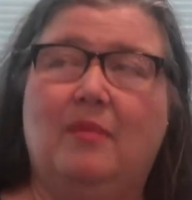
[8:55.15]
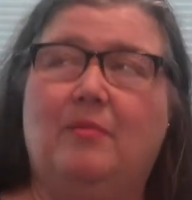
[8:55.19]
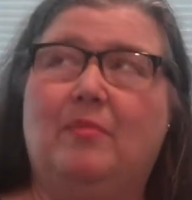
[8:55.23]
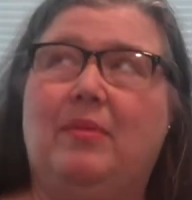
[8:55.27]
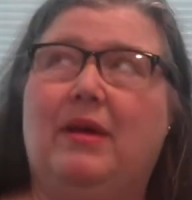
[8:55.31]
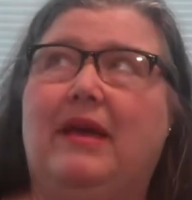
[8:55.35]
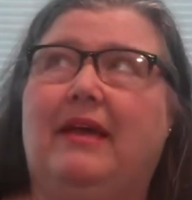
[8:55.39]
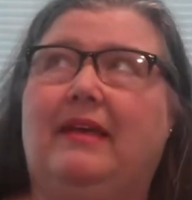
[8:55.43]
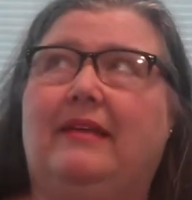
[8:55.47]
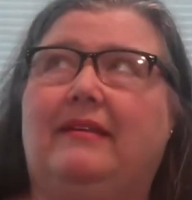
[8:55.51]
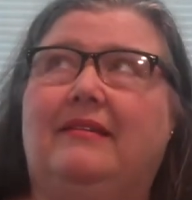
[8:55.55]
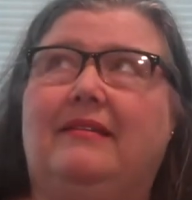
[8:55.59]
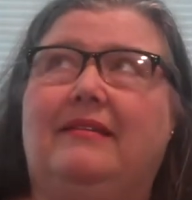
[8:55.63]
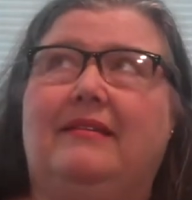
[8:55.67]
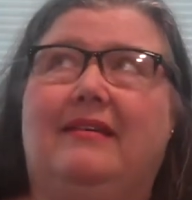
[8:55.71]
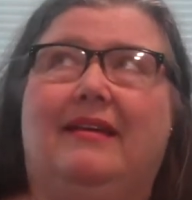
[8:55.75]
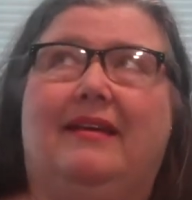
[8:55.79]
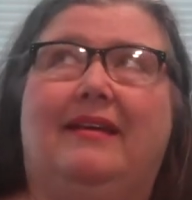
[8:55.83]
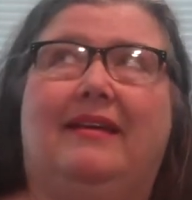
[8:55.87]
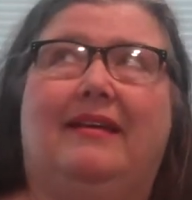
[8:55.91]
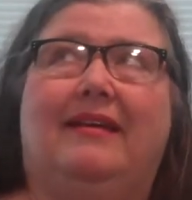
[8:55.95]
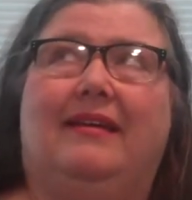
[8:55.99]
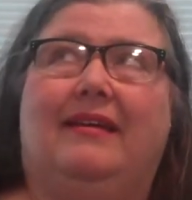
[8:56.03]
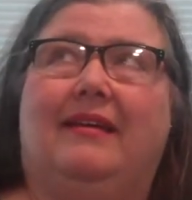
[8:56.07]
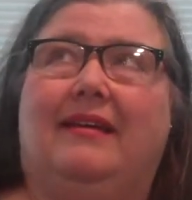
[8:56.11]
But
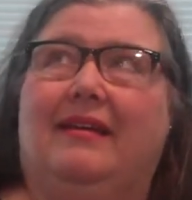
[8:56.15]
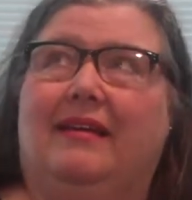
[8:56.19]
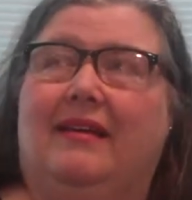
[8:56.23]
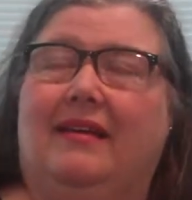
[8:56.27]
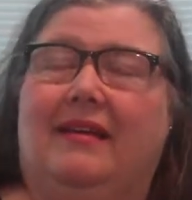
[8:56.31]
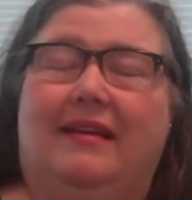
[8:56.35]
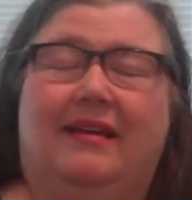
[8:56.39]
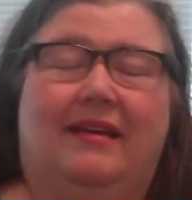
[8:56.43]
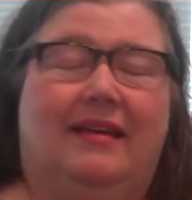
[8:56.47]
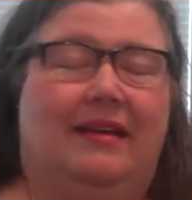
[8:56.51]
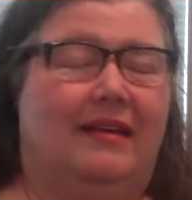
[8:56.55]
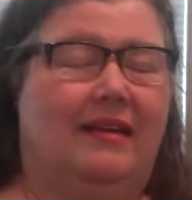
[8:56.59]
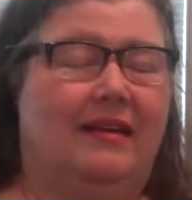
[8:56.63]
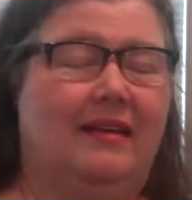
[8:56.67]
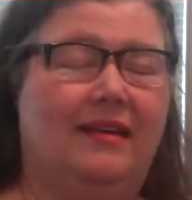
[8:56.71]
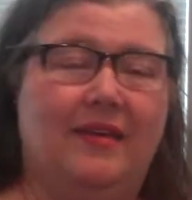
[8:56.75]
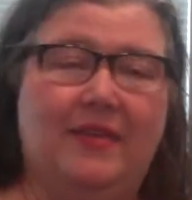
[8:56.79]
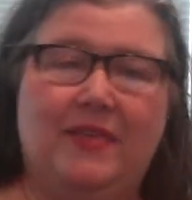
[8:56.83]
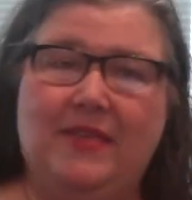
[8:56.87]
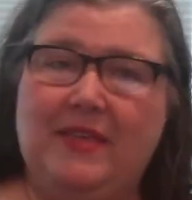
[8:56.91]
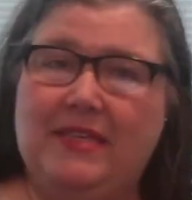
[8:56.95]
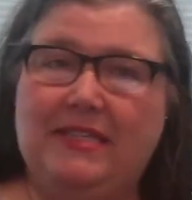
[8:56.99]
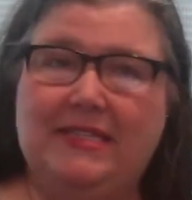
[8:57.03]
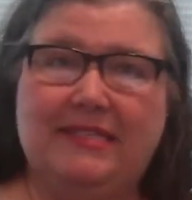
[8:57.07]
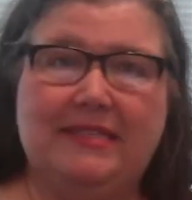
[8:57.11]

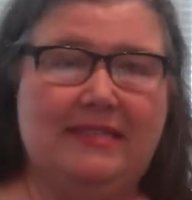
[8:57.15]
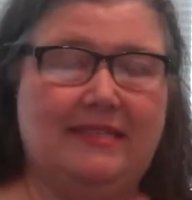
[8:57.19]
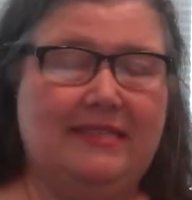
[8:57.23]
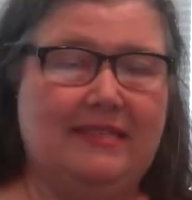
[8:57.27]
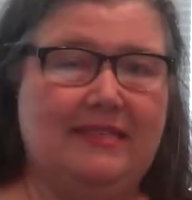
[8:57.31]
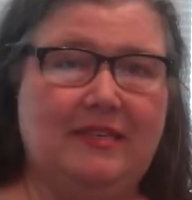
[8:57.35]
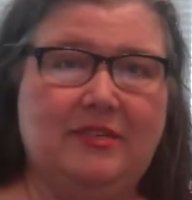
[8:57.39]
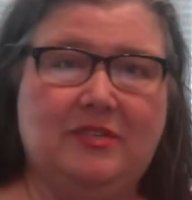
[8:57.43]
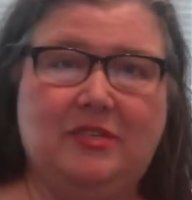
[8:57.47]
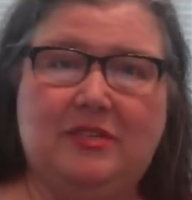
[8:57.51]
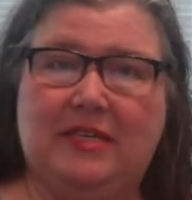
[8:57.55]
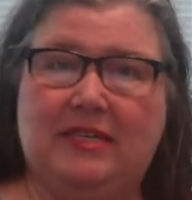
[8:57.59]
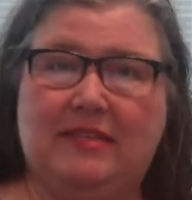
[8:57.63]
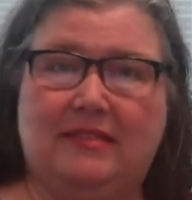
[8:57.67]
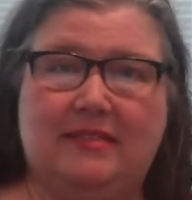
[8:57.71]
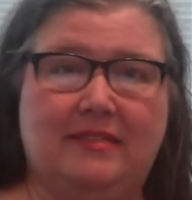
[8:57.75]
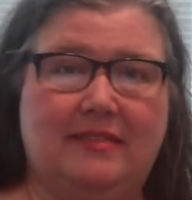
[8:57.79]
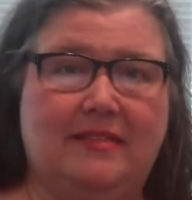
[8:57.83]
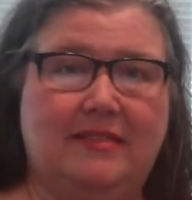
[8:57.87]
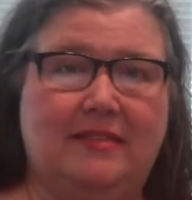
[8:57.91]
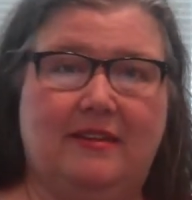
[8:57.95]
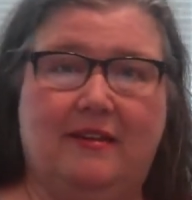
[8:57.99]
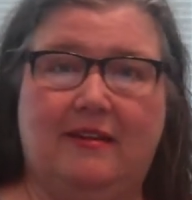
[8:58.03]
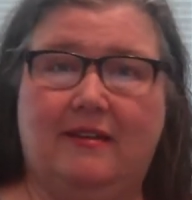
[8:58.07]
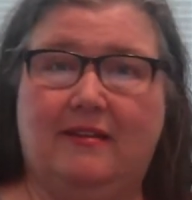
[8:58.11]
these
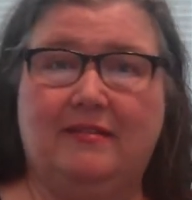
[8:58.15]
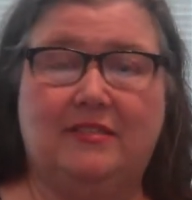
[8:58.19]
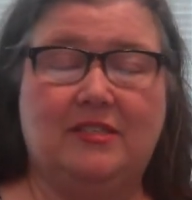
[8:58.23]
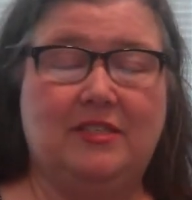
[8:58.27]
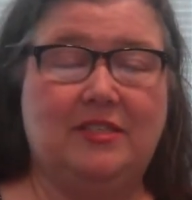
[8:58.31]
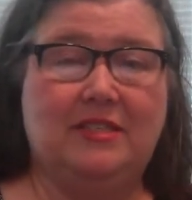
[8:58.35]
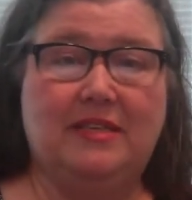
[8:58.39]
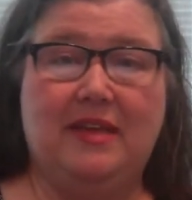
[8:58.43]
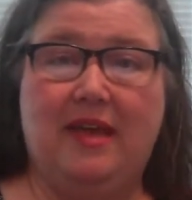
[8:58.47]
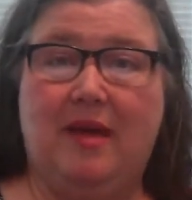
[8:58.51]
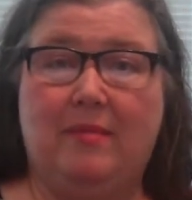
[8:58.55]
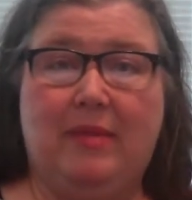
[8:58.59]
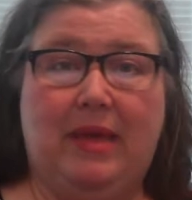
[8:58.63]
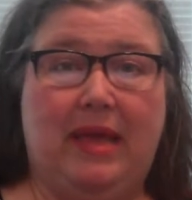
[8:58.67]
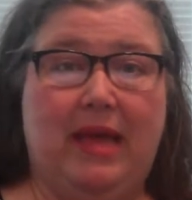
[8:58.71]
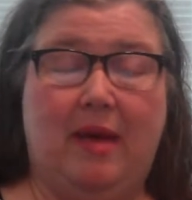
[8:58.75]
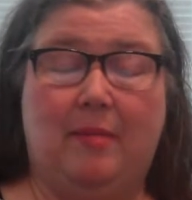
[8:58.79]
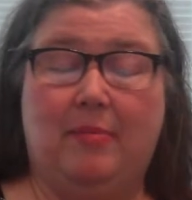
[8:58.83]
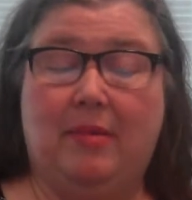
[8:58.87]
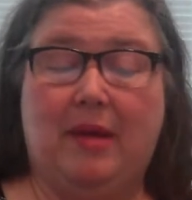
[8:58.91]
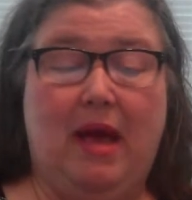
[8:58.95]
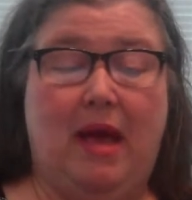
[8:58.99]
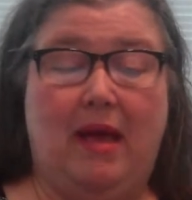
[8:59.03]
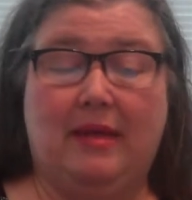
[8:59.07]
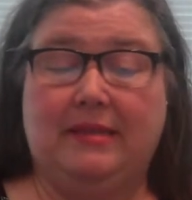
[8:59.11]
decisions are just coming
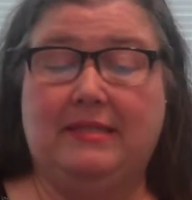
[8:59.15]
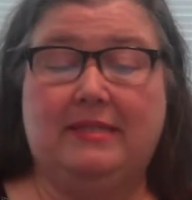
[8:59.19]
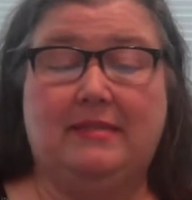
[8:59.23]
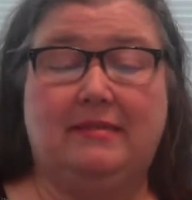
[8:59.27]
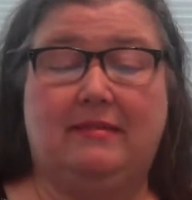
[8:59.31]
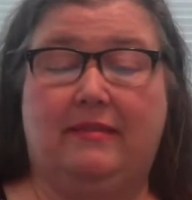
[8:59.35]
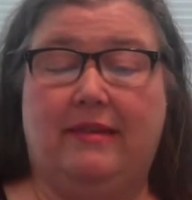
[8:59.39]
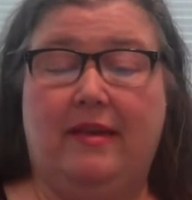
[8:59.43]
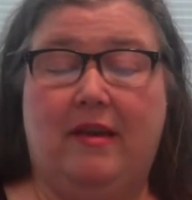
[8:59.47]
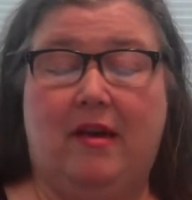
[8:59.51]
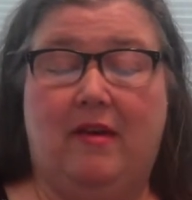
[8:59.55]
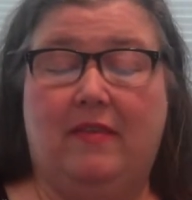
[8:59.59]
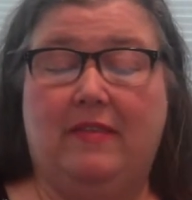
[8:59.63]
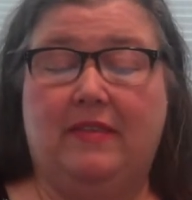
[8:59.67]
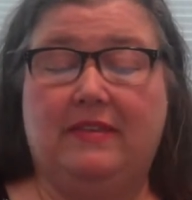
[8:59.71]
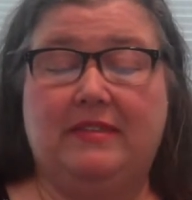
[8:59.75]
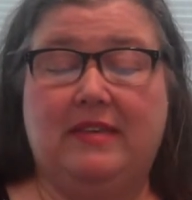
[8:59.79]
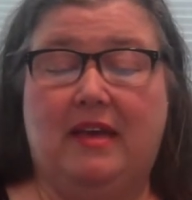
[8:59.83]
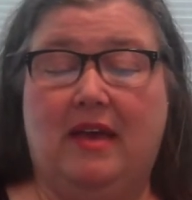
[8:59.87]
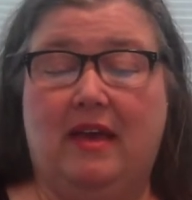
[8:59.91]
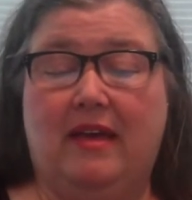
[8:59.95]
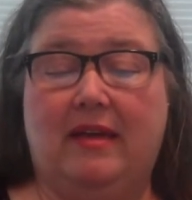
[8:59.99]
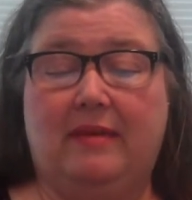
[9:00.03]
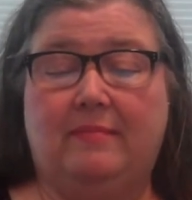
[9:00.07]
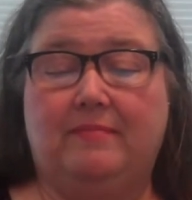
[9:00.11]
up constantly all the
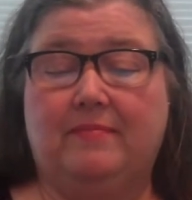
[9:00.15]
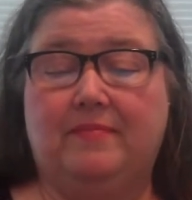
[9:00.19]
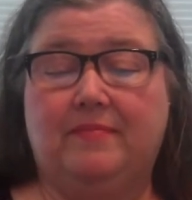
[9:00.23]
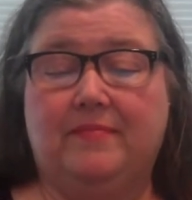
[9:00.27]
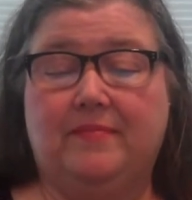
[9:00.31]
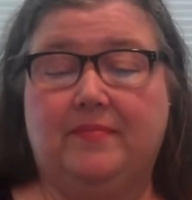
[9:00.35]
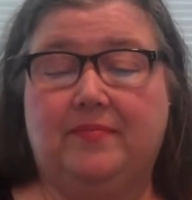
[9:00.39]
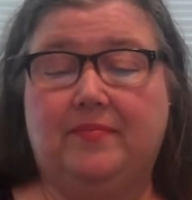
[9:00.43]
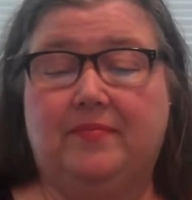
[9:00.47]
time.